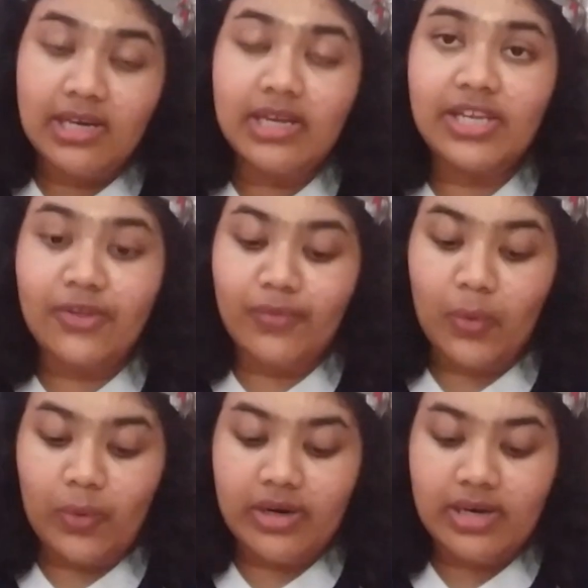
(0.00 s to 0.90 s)
in New
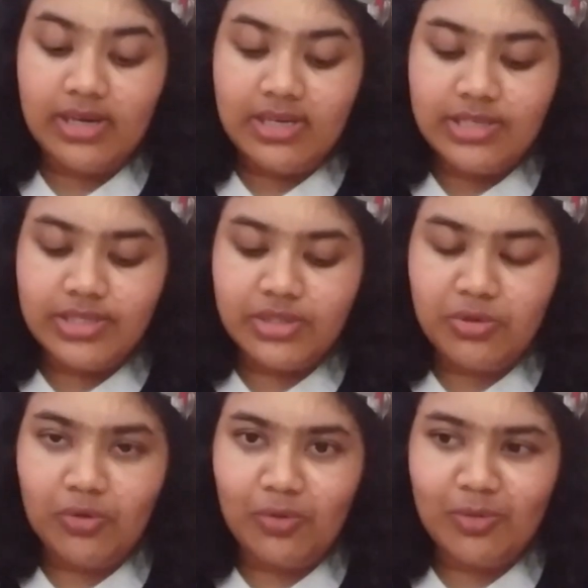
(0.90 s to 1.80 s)
York.
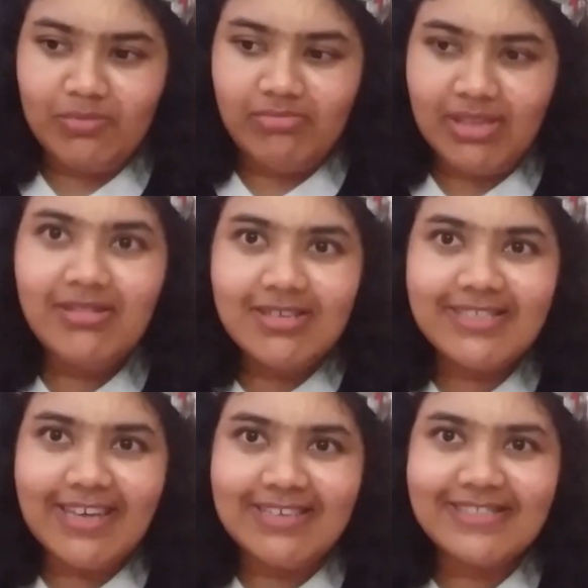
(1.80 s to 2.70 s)
So in this
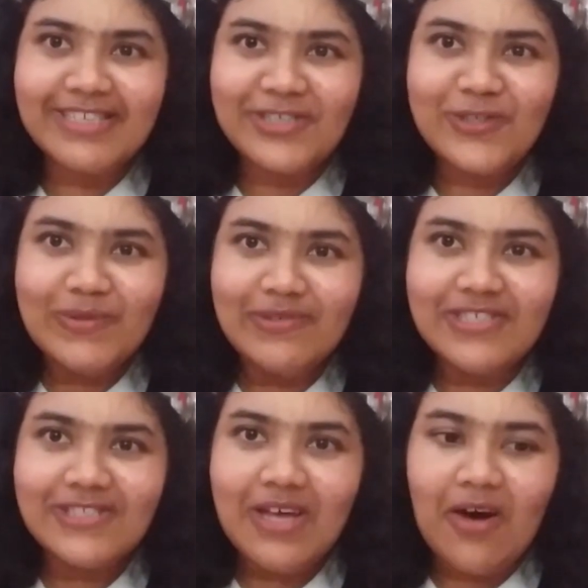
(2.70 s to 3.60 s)
case, the issue
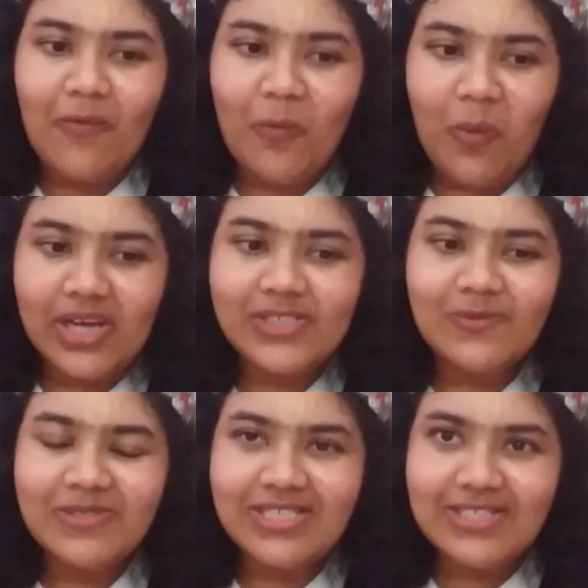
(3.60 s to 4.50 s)
was, what
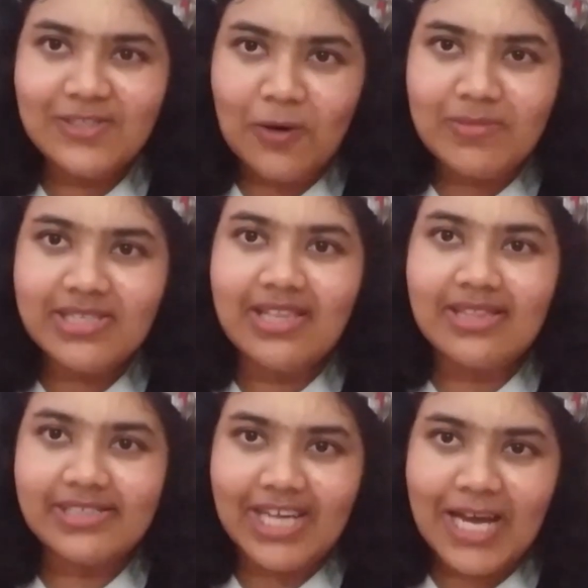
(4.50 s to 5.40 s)
was his domicile at
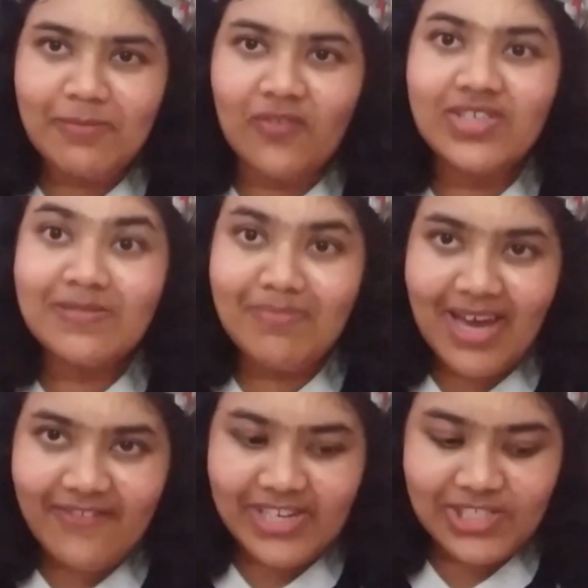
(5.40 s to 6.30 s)
the time of his
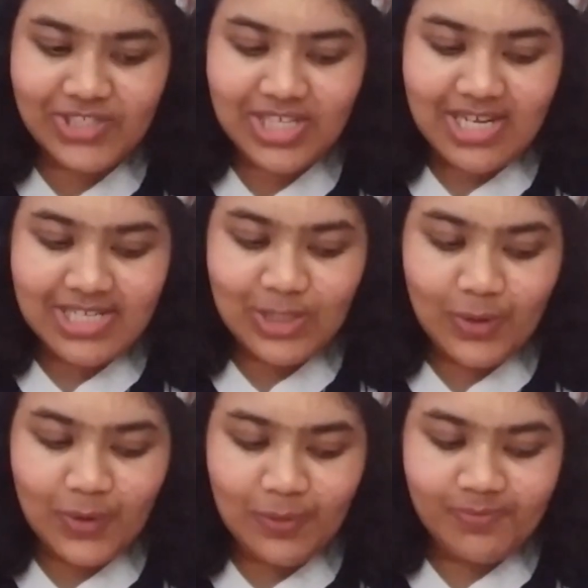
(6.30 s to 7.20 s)
marriage?
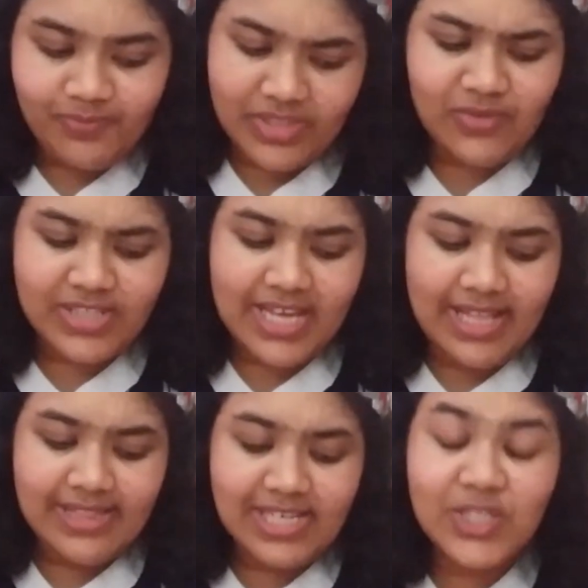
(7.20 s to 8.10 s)
So it was
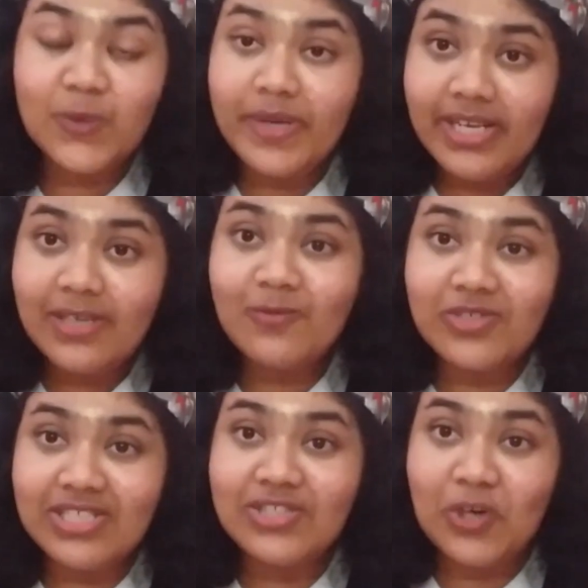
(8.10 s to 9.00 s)
held that Sweden
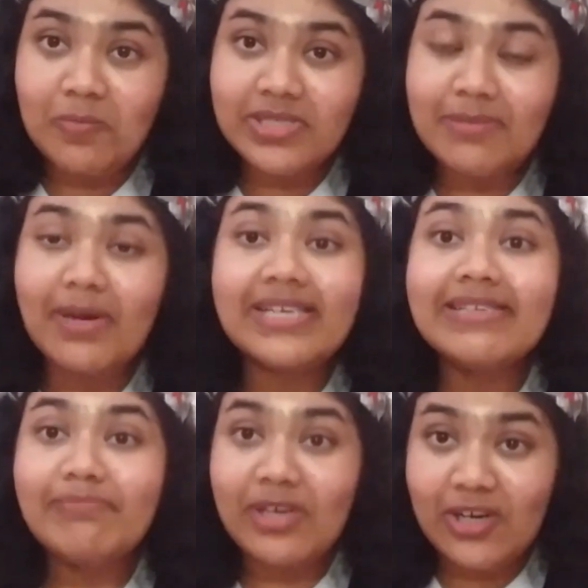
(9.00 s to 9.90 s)
was his domicile,
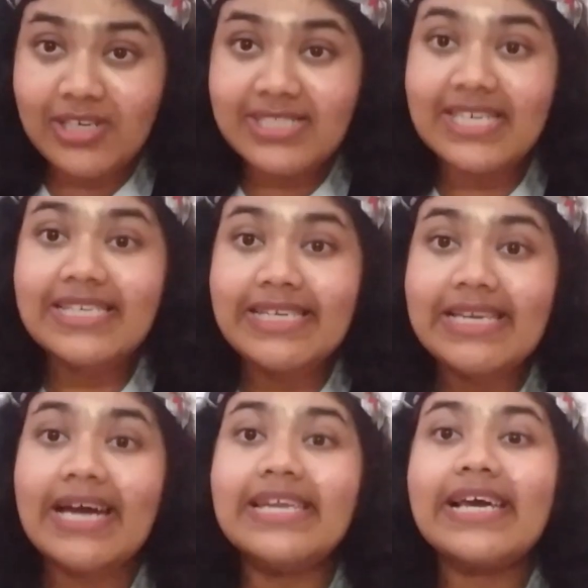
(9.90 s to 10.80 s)
but because he
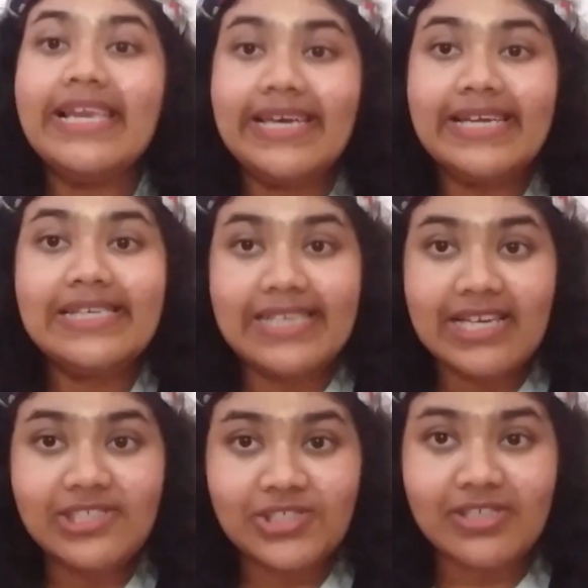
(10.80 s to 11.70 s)
didn't have a clear
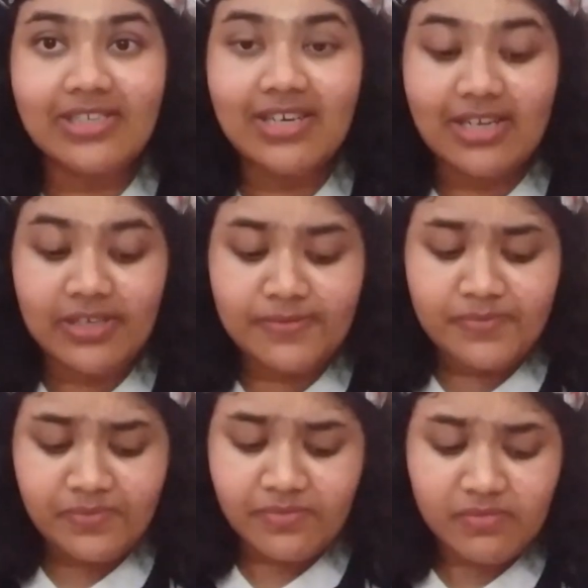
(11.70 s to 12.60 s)
intention
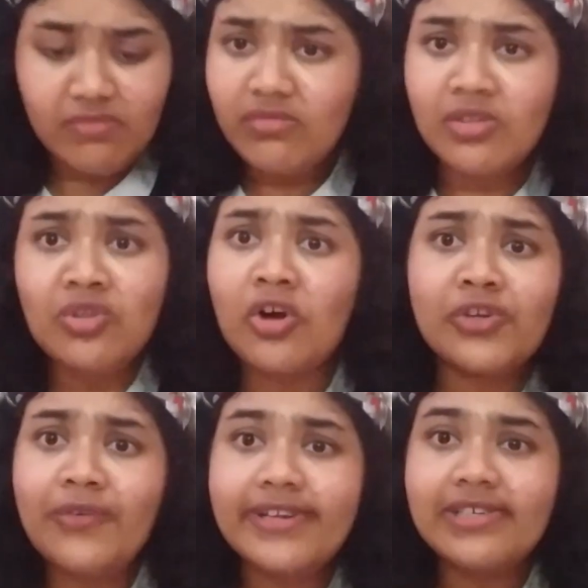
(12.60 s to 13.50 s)
not
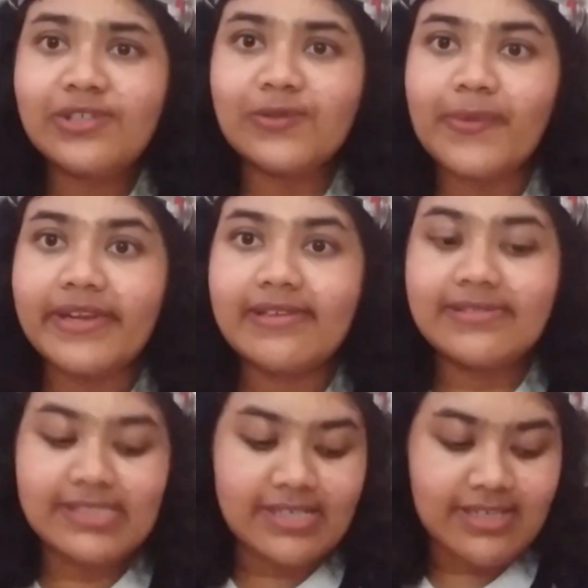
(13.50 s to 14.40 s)
to return to Sweden.
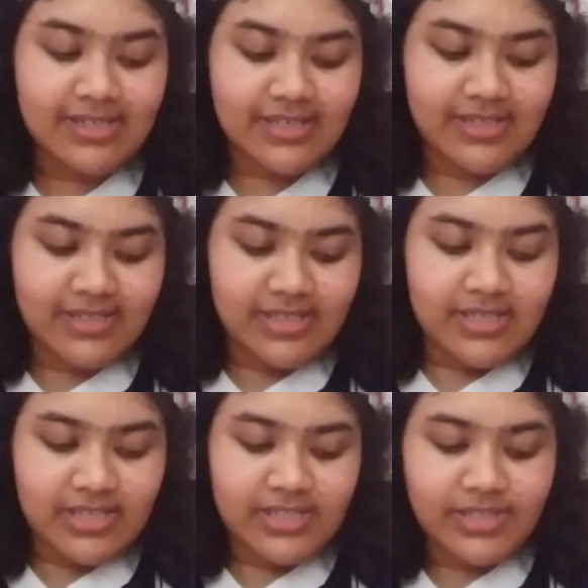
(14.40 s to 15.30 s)

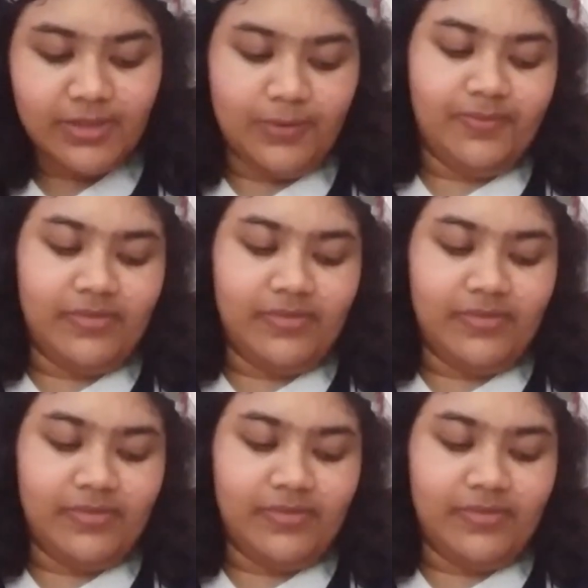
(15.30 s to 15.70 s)
So